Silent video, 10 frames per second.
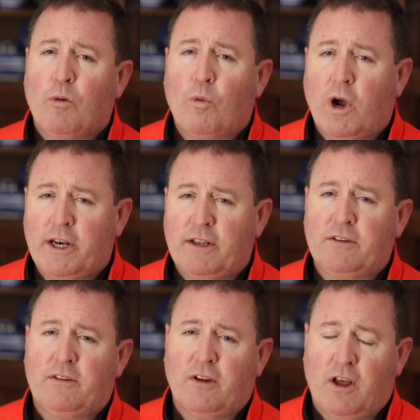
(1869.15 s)
What
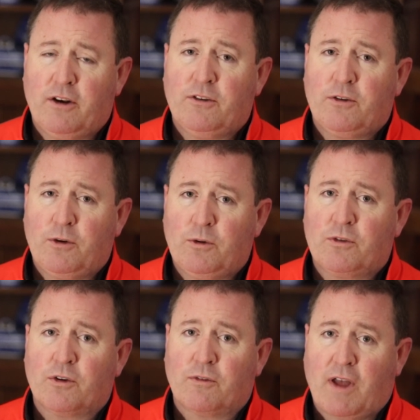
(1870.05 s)
is done to
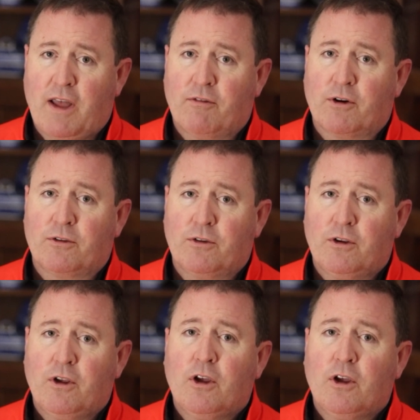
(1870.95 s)
survivors